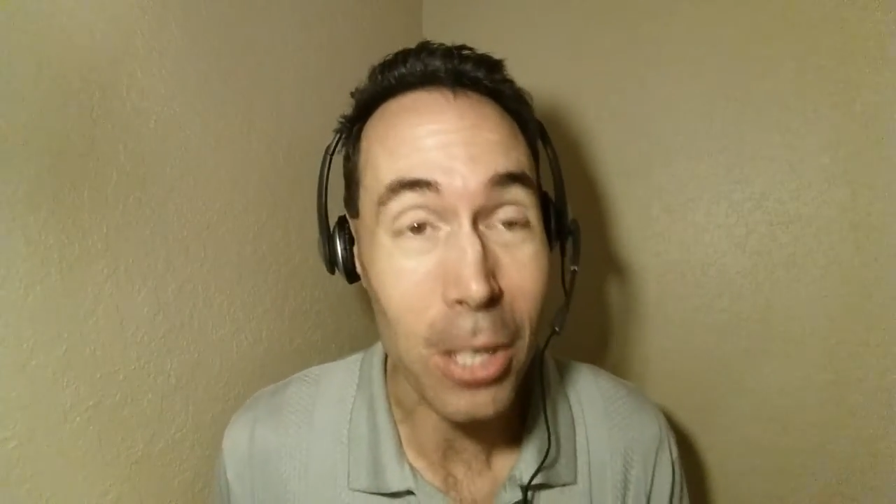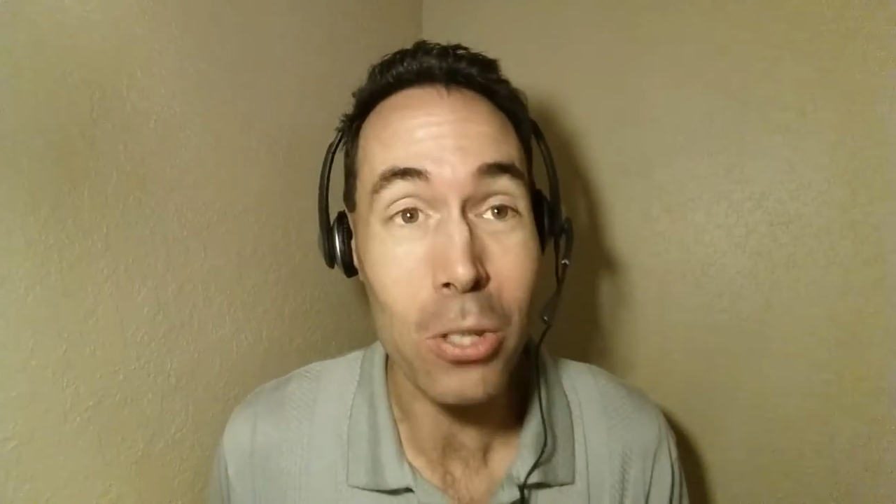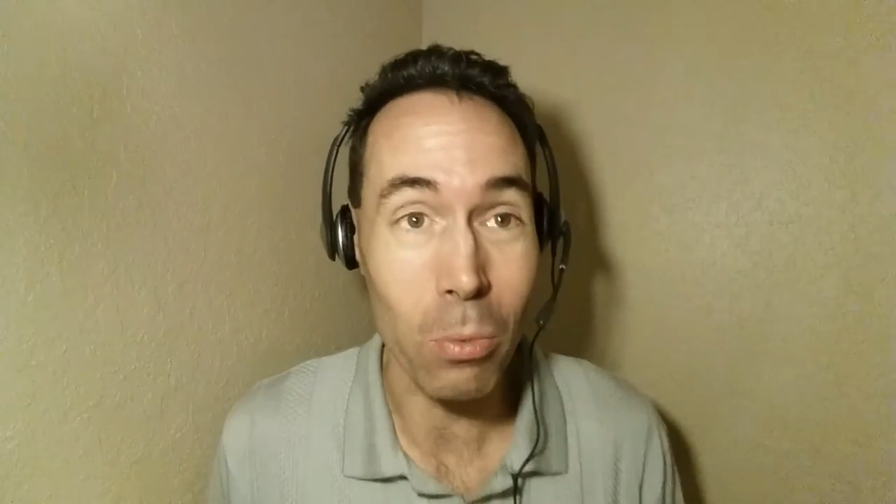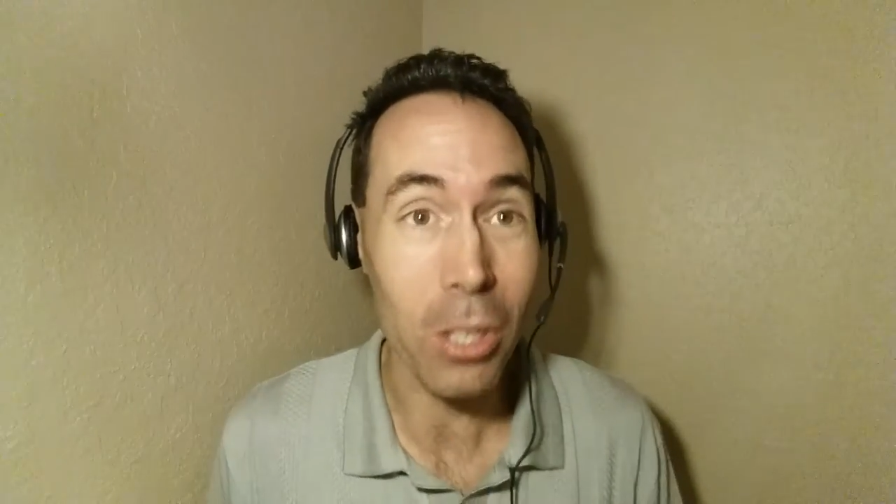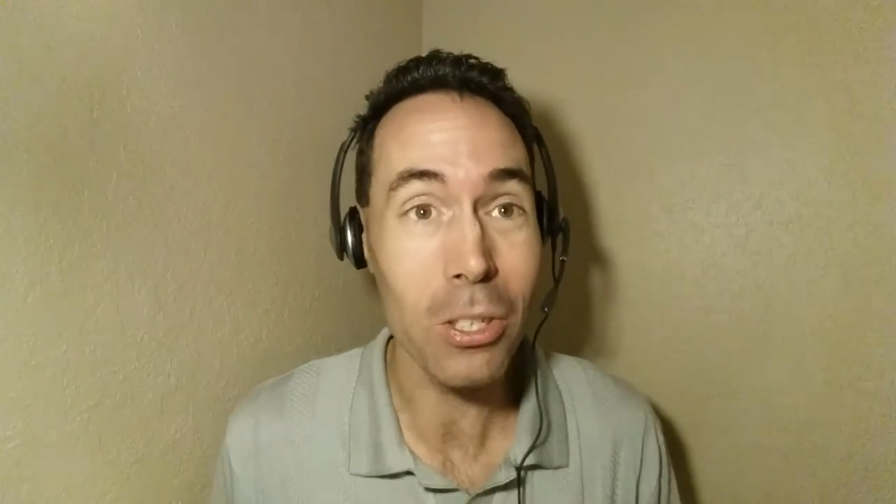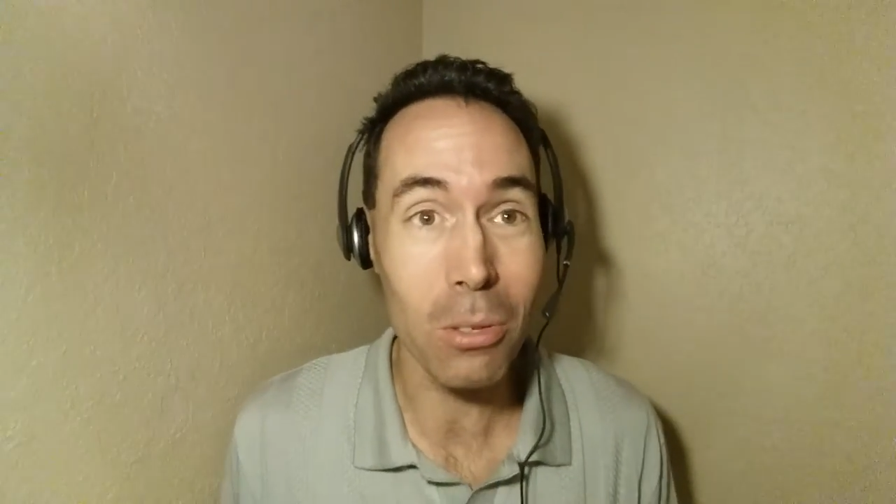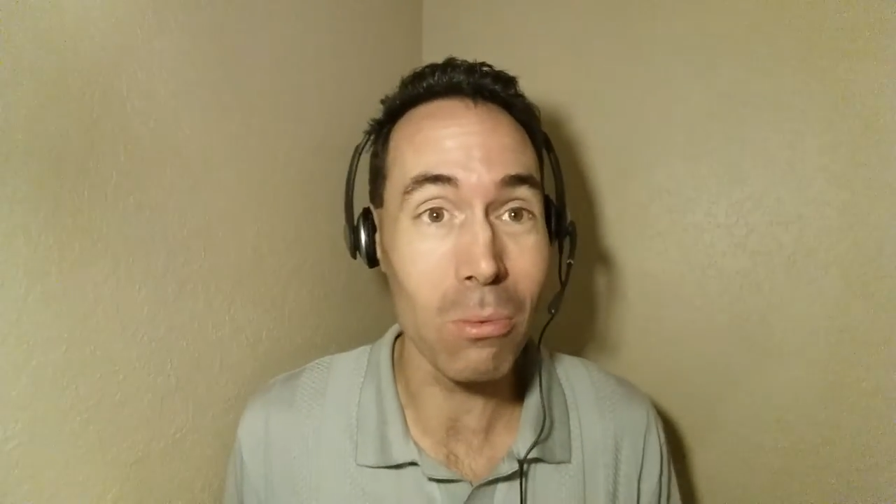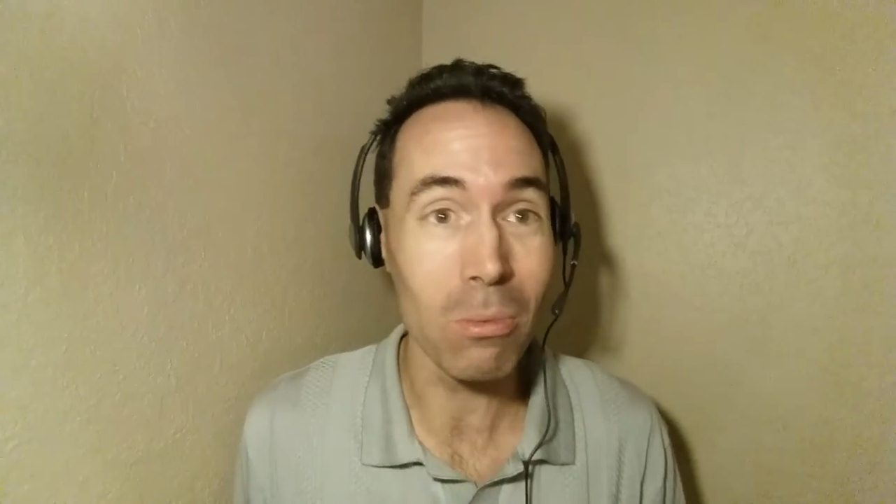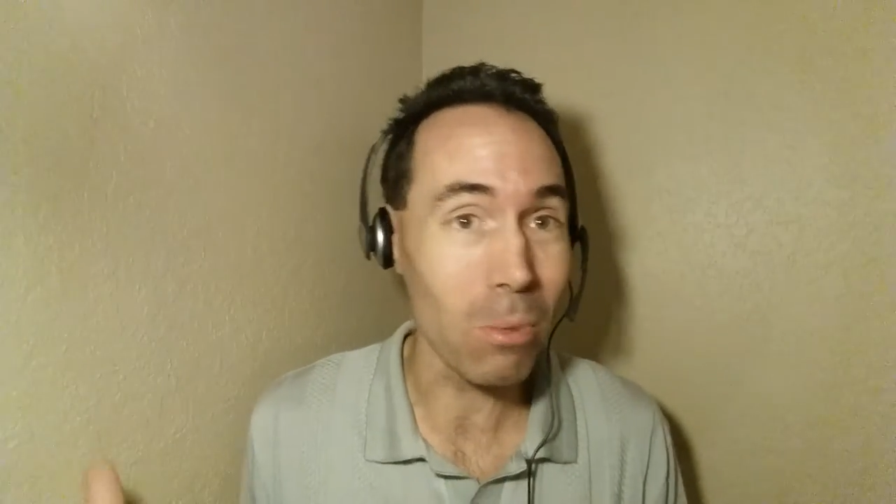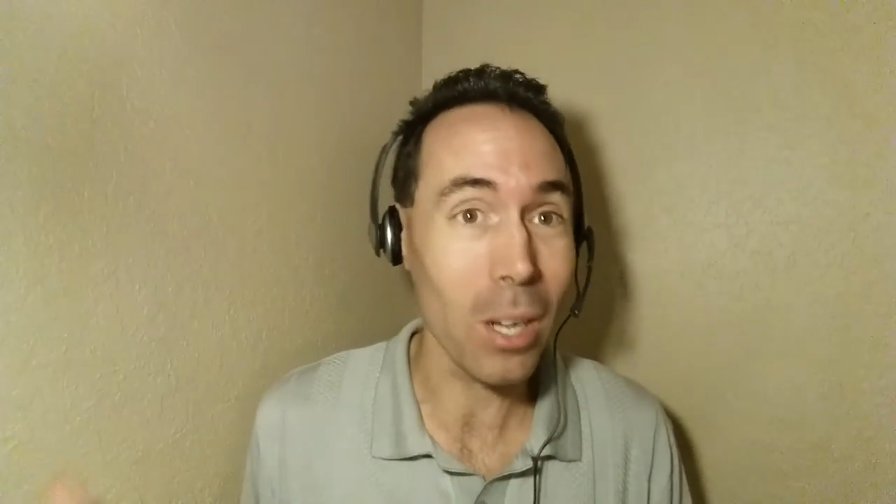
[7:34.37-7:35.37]
They switched to
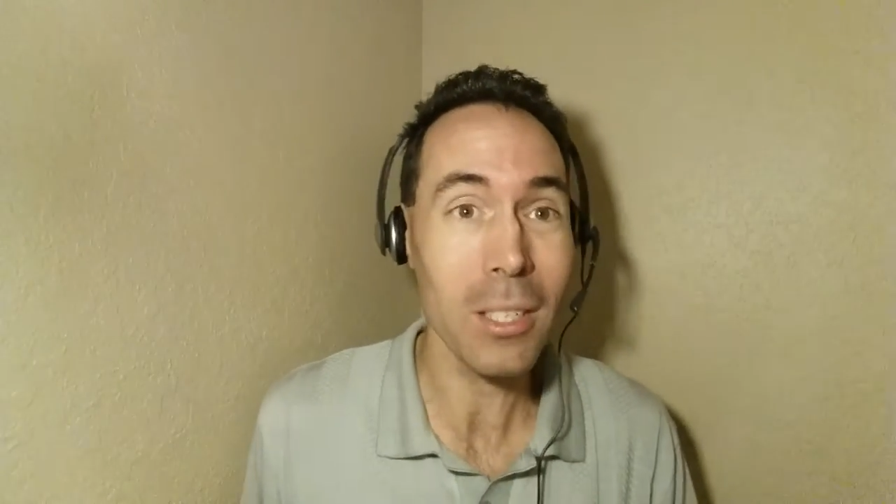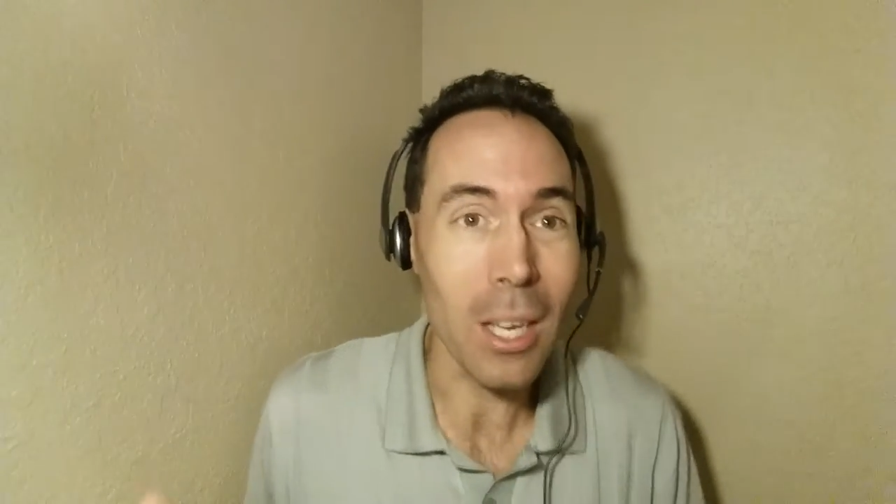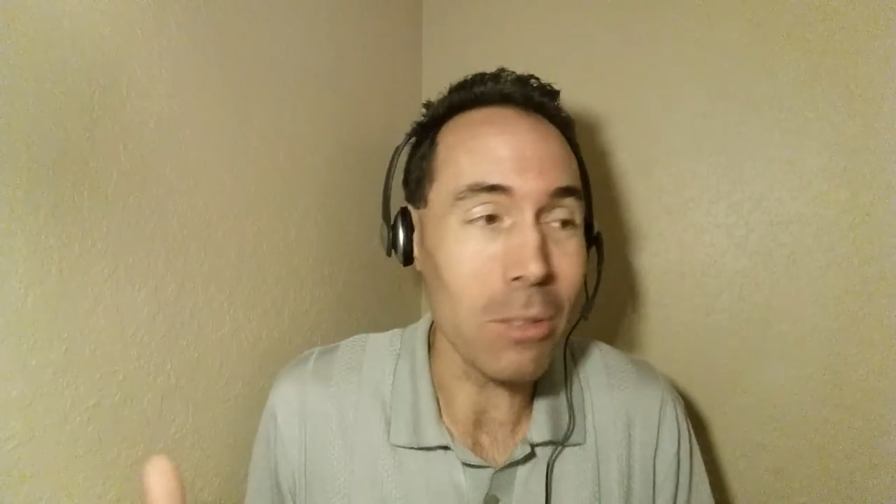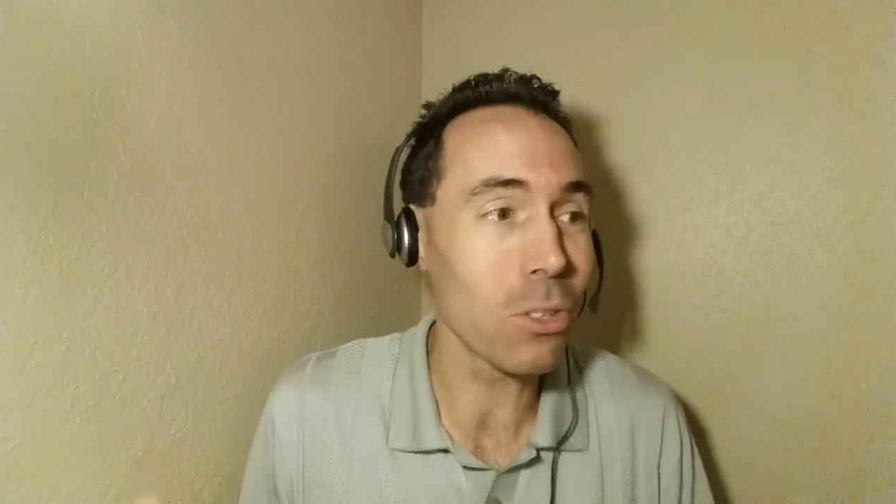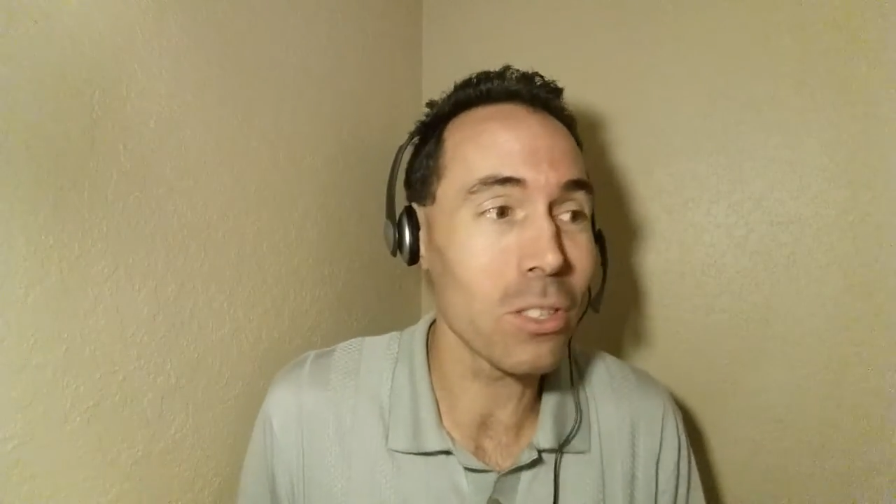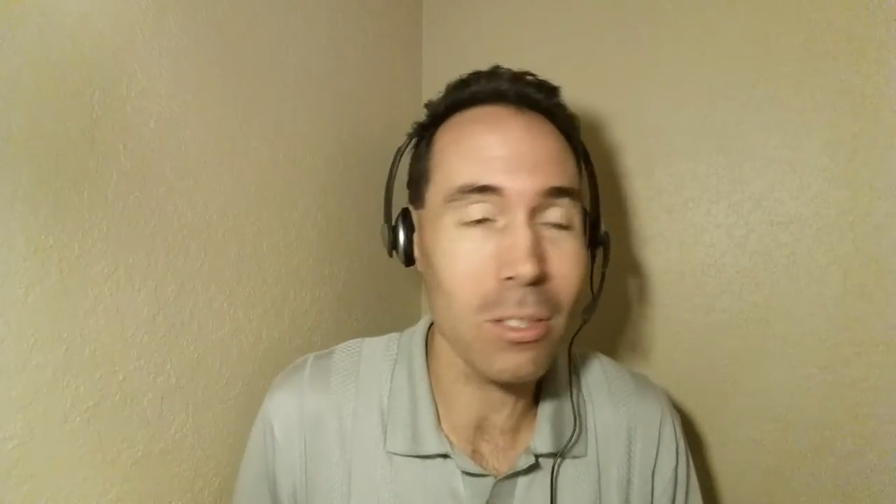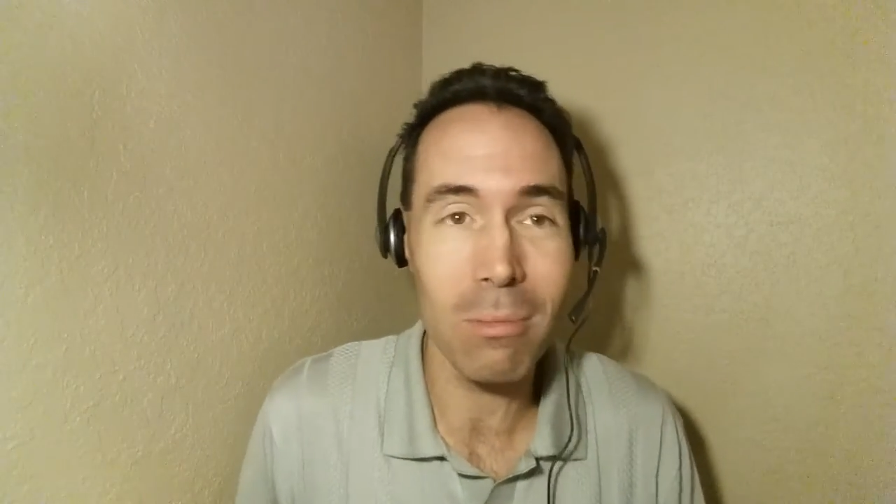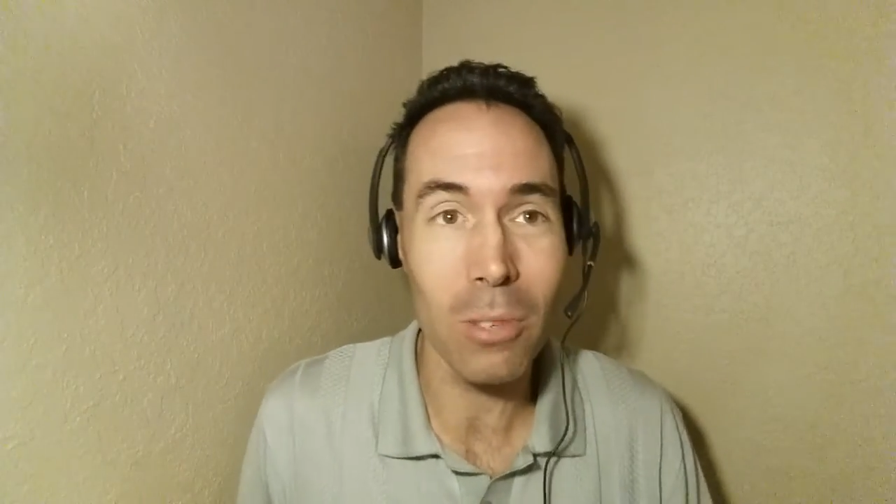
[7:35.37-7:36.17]
what I said, which is just,